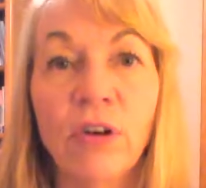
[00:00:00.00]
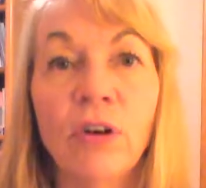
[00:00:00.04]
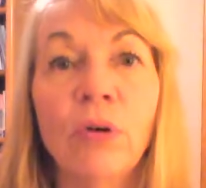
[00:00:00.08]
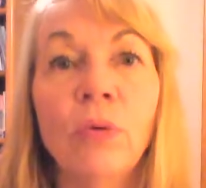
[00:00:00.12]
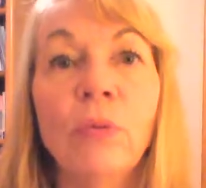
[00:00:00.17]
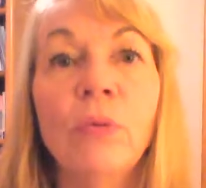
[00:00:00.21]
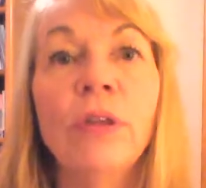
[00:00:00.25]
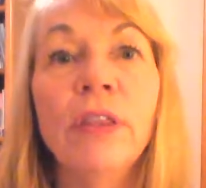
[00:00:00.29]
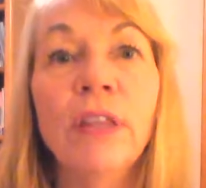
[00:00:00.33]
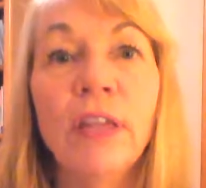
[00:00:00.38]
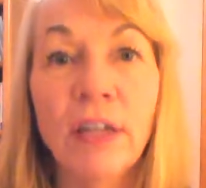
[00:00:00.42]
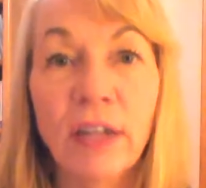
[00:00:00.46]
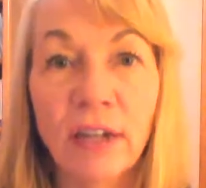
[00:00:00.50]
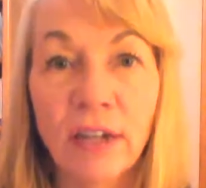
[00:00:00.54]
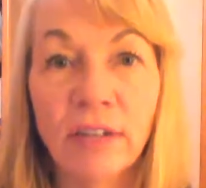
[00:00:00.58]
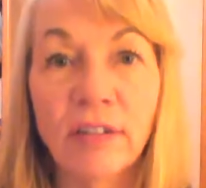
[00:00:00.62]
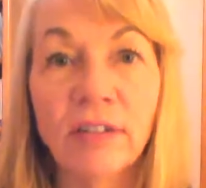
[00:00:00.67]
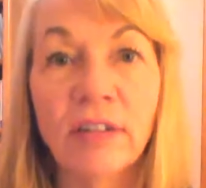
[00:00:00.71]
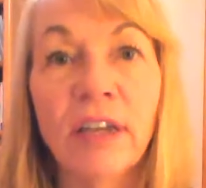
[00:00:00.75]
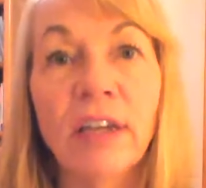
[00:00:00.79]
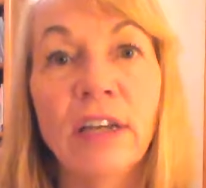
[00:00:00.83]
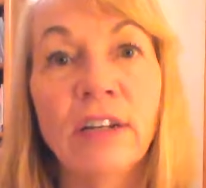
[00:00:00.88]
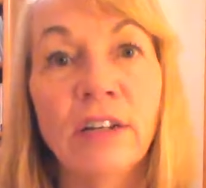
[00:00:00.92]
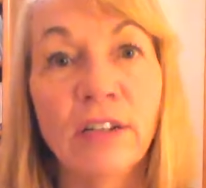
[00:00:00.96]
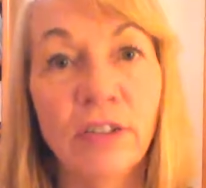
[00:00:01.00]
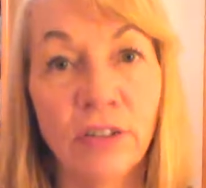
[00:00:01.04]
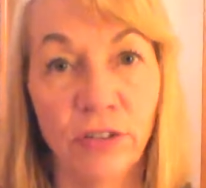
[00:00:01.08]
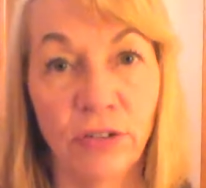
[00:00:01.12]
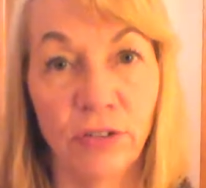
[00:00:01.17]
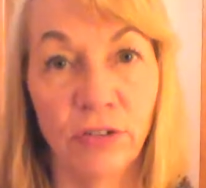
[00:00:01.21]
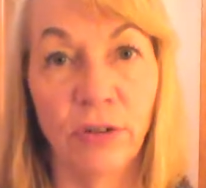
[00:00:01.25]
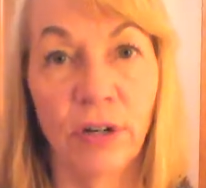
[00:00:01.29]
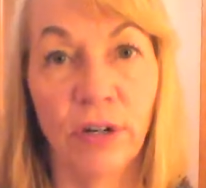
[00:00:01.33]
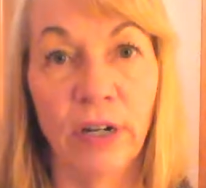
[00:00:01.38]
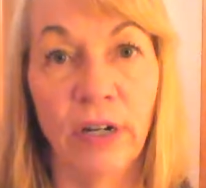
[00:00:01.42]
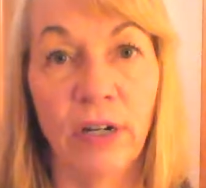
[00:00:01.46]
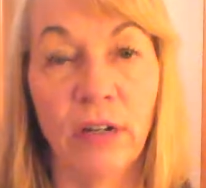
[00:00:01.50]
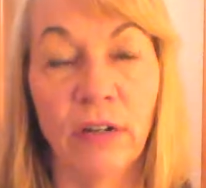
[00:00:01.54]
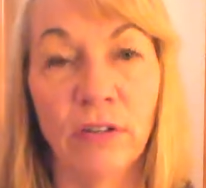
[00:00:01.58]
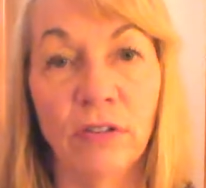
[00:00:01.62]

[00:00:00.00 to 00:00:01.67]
within its industry.